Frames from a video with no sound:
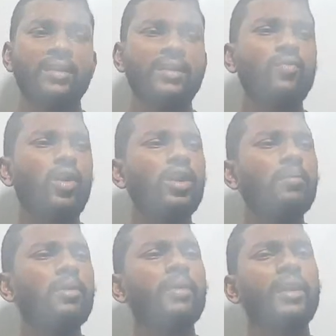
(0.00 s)
Then what do you
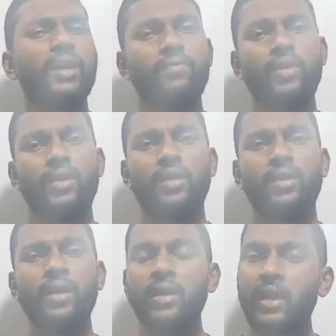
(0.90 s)
mean by time
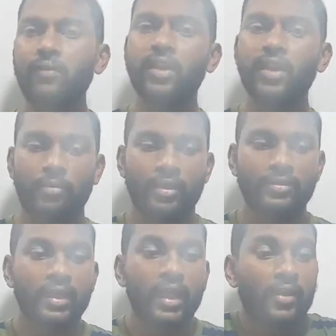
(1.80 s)
varying? Time varying
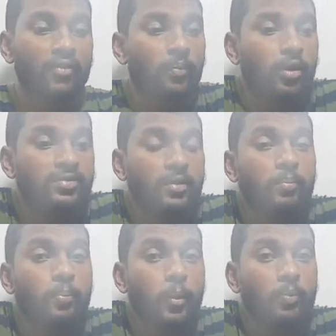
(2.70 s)
means if a
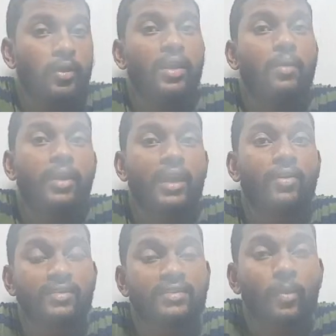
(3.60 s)
person property behavior
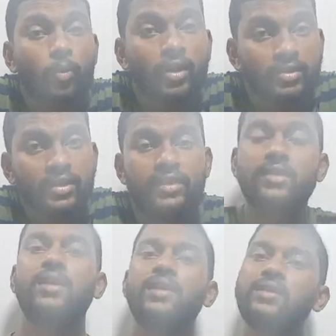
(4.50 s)
is keep on
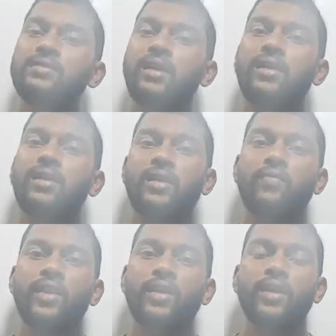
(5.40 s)
changing, then that is called time
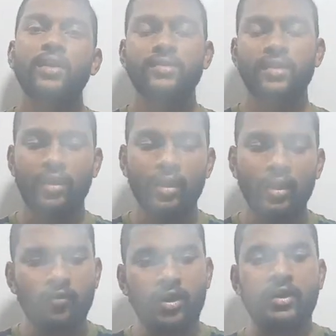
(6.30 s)
varying. See,
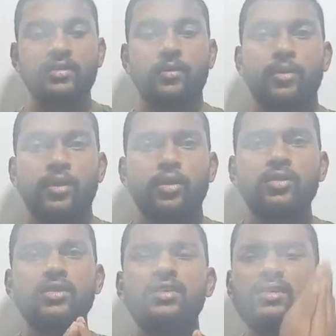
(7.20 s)
for an example,
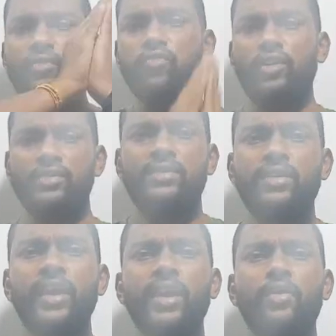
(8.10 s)
this is the first
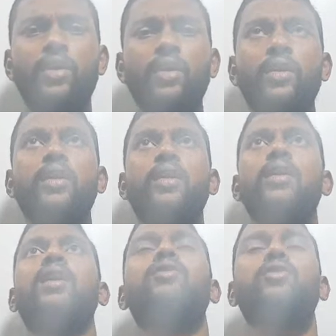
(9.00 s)
day you are learning
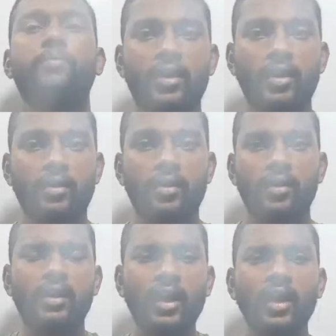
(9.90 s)
electromagnetic
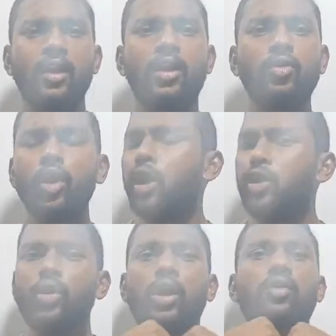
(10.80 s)
theory. Till now
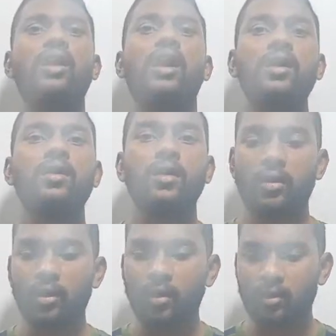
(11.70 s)
you have not
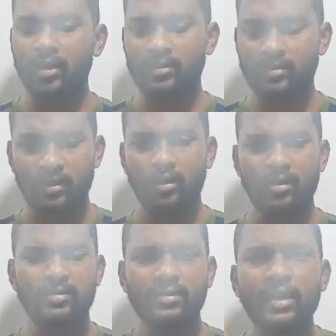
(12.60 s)
learned
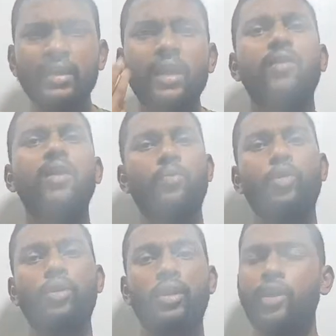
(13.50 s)
a single word
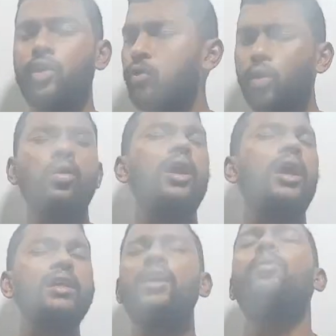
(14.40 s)
about, right? You don't know
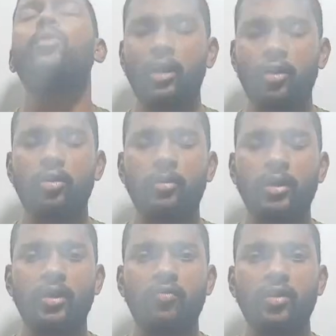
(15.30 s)
anything about
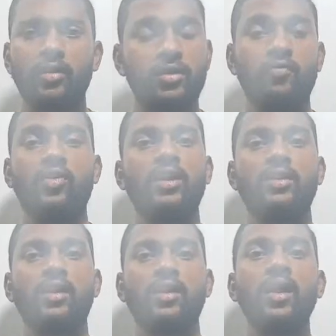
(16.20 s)
electromagnetic field
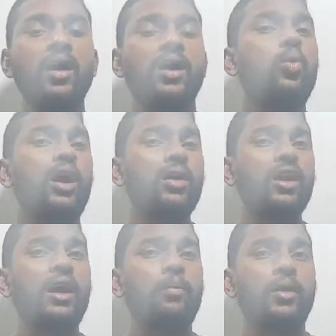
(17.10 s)
theory. Now what
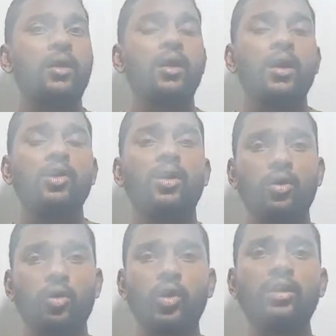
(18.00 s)
will happen? You are
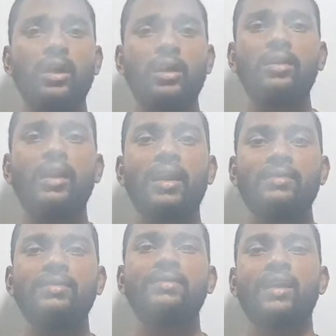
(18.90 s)
going to attend the
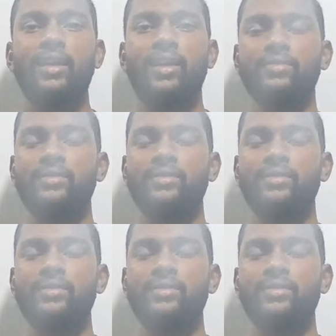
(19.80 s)
classes continuously.